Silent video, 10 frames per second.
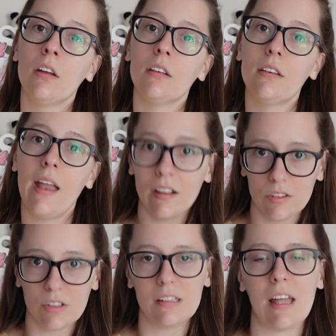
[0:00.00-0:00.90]

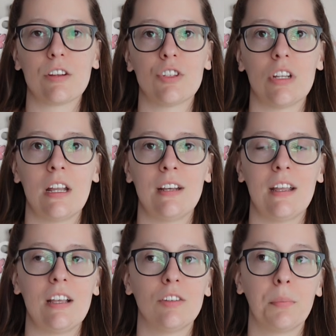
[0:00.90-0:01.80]
next collection
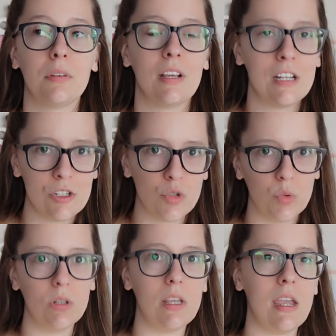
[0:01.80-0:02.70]
is
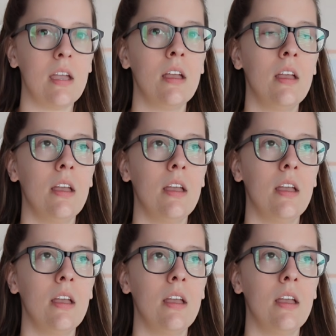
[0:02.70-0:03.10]
potentially